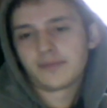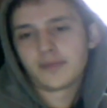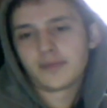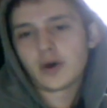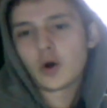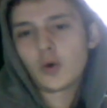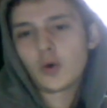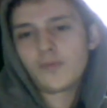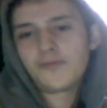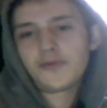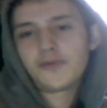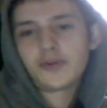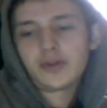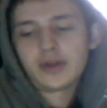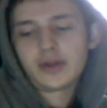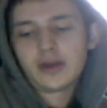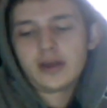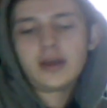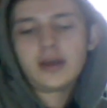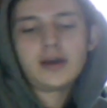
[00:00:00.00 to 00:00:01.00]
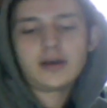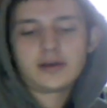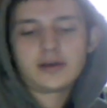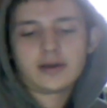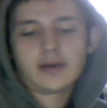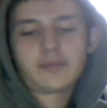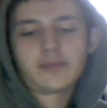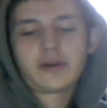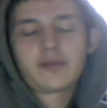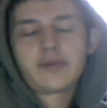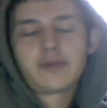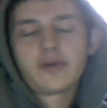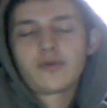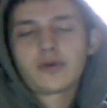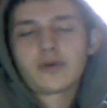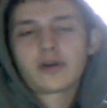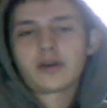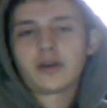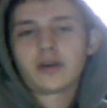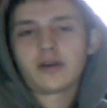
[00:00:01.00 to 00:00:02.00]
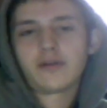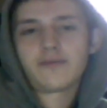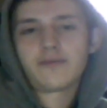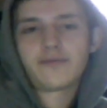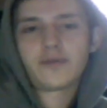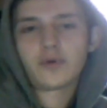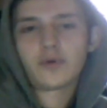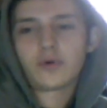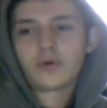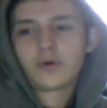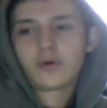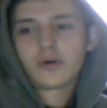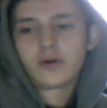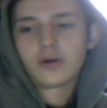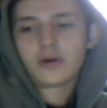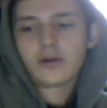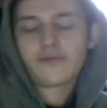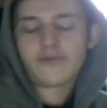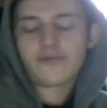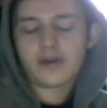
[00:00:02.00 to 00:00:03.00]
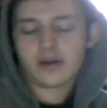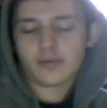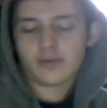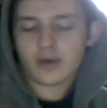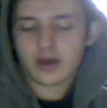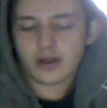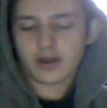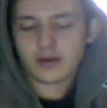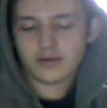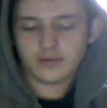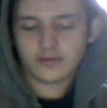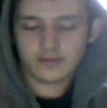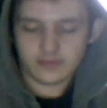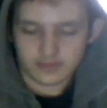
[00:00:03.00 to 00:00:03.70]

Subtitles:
Hopefully, I'm going to be working for a friend of mine,